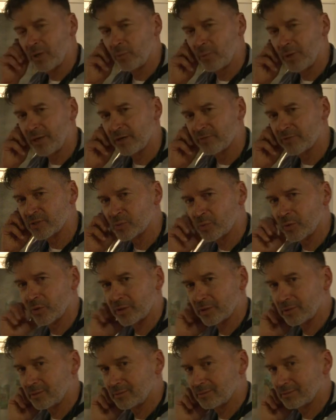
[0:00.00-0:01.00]
aware of his
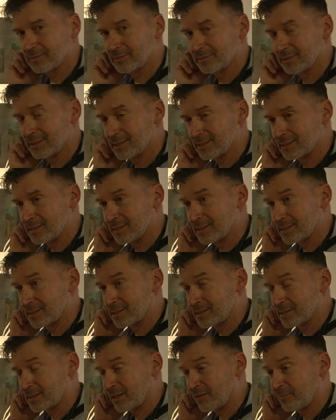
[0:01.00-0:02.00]
work
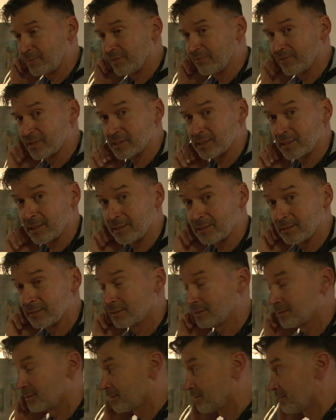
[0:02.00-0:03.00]
since I've been
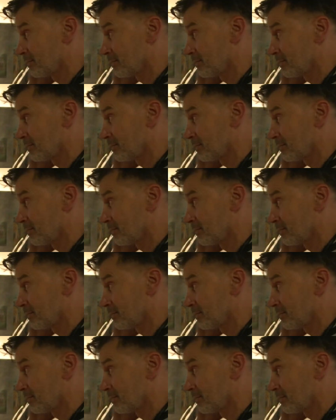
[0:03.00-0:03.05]
visiting